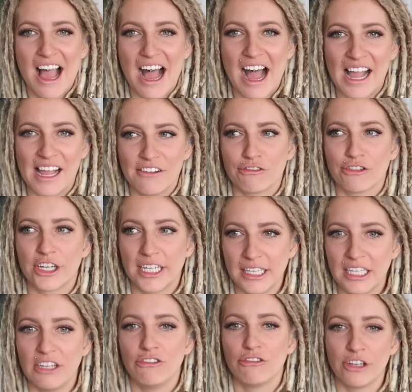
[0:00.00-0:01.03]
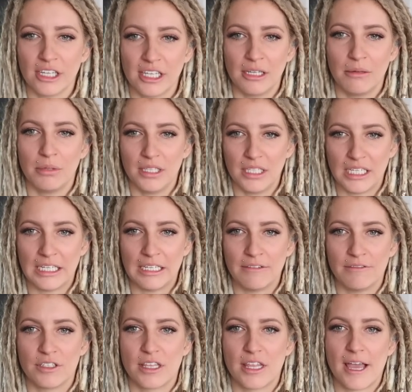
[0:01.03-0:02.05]
I really, really
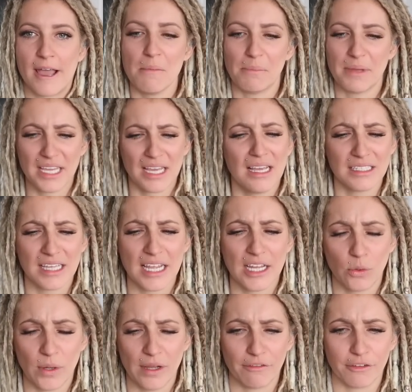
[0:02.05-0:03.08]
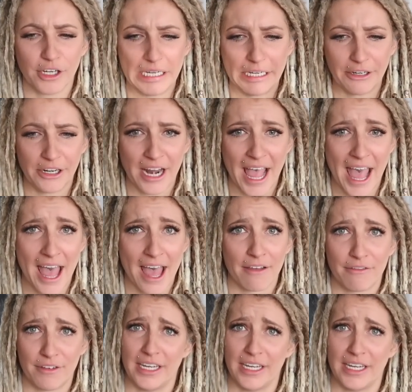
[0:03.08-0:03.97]
believed that because I had quit for a year and a half,